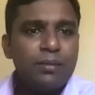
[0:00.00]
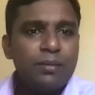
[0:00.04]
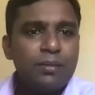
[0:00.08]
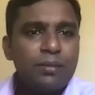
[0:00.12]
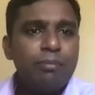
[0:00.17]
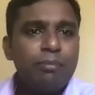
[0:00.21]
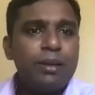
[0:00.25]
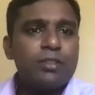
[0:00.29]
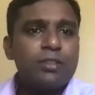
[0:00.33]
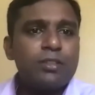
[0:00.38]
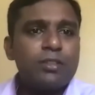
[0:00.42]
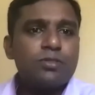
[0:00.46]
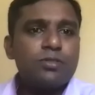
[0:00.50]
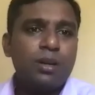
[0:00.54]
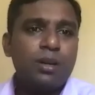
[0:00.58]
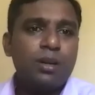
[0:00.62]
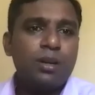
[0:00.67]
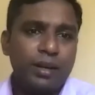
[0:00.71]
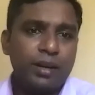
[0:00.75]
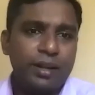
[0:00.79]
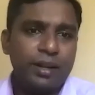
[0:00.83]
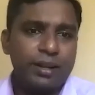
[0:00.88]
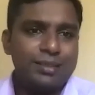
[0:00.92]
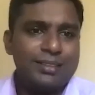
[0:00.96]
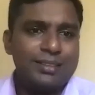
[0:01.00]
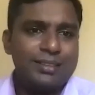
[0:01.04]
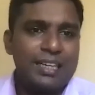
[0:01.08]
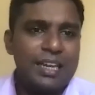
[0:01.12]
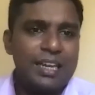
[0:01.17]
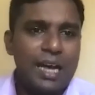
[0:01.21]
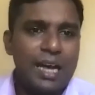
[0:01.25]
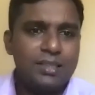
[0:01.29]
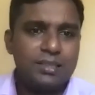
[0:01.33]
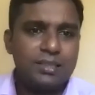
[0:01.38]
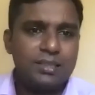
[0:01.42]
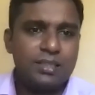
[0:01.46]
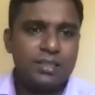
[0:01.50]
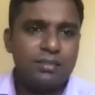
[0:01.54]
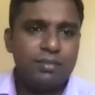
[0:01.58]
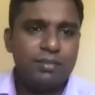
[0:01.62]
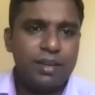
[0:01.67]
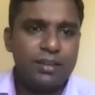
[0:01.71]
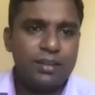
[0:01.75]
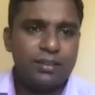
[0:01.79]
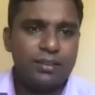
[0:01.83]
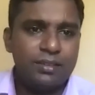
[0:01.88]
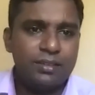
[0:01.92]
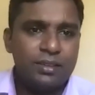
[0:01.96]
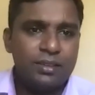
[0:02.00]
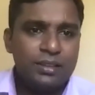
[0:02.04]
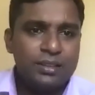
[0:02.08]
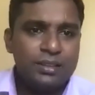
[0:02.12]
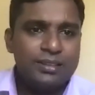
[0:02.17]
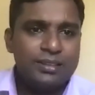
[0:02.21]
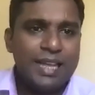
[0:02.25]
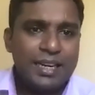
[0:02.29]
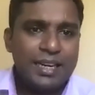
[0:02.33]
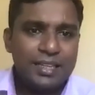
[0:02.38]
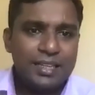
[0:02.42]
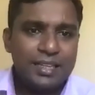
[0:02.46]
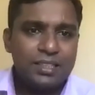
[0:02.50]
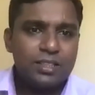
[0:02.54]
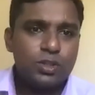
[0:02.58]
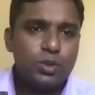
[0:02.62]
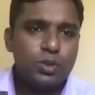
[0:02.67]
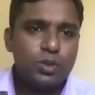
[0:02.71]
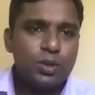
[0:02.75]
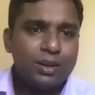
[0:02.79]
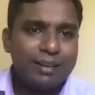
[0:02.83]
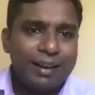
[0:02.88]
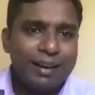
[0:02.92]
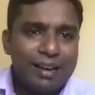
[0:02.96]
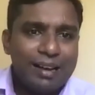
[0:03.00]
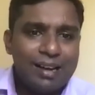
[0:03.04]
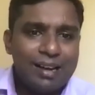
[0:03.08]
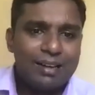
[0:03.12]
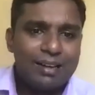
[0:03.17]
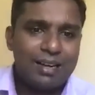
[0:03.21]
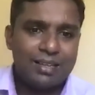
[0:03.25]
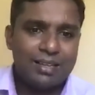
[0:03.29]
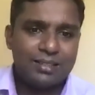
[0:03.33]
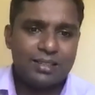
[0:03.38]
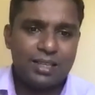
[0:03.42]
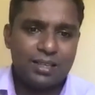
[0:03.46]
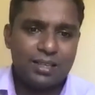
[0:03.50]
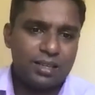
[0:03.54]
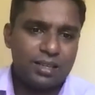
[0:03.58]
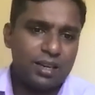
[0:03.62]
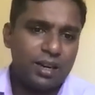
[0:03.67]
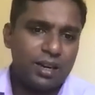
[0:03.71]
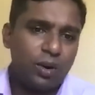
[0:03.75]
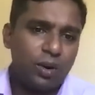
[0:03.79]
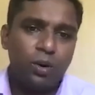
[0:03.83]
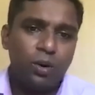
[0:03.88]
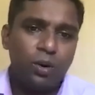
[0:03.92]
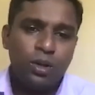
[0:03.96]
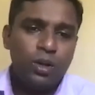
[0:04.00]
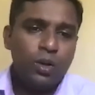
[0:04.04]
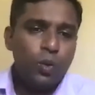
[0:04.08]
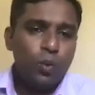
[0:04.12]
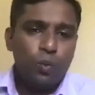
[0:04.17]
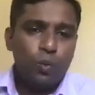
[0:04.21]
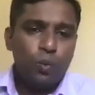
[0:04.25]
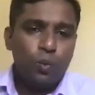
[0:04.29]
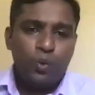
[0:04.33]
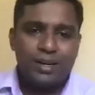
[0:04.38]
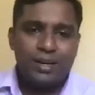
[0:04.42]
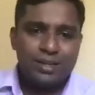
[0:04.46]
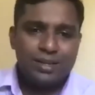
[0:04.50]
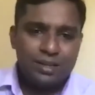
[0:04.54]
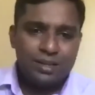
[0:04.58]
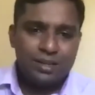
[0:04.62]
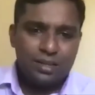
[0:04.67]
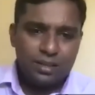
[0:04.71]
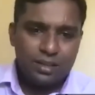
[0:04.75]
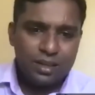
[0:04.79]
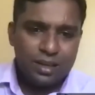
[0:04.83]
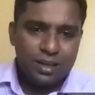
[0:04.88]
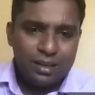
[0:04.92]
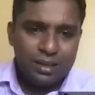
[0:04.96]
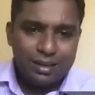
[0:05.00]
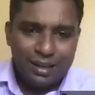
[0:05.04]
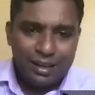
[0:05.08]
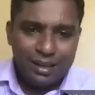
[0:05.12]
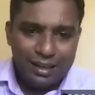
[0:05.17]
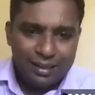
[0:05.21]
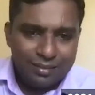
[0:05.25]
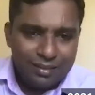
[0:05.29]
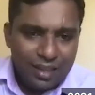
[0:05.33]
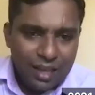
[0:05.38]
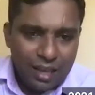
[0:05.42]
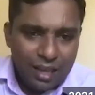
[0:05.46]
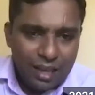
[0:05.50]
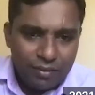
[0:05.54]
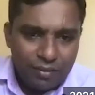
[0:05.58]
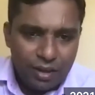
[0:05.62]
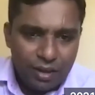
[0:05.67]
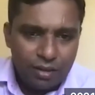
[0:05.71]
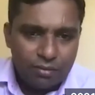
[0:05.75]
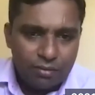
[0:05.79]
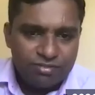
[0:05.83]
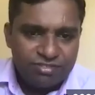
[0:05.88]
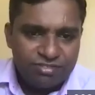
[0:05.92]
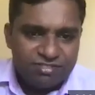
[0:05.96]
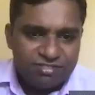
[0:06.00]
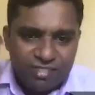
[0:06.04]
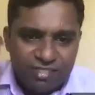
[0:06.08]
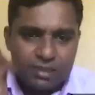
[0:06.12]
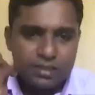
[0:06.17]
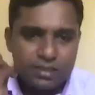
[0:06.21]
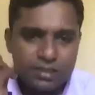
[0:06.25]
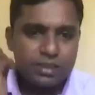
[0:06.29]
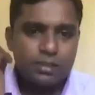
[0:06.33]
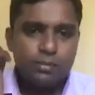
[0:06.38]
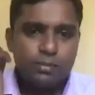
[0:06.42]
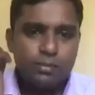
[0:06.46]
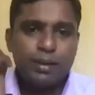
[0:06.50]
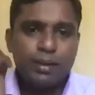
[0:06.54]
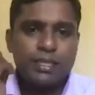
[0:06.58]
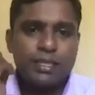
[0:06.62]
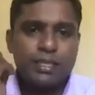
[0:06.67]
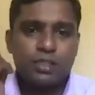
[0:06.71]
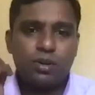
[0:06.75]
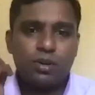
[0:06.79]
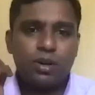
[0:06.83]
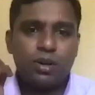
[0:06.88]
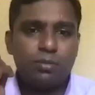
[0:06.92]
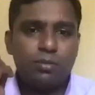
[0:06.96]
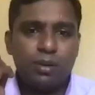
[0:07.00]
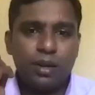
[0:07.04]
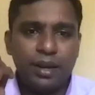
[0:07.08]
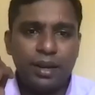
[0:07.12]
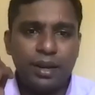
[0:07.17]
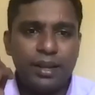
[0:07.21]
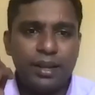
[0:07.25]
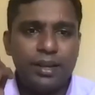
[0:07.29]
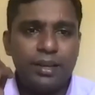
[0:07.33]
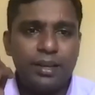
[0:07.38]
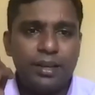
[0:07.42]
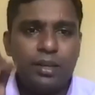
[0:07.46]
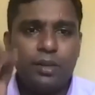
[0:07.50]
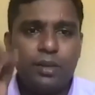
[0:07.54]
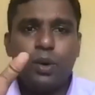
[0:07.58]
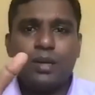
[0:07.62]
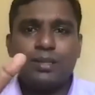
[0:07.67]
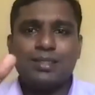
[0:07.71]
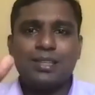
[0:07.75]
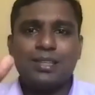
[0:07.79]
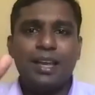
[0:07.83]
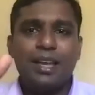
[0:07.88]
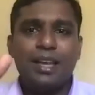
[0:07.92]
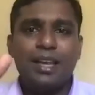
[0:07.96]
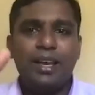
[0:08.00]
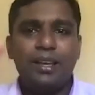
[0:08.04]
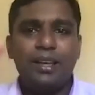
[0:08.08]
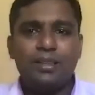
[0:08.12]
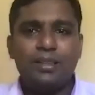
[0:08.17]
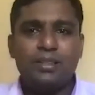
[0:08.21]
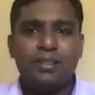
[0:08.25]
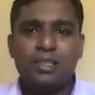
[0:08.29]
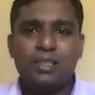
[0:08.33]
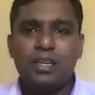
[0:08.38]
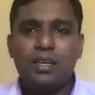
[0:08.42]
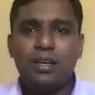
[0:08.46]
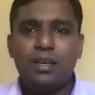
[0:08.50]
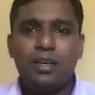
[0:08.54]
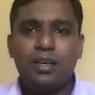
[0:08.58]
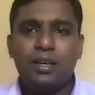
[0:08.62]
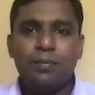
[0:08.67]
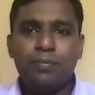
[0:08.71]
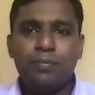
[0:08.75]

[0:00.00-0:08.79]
menstrual bleeding, the last event. That is your recognition. Now, when the girl is having first menstrual bleeding, you are saying she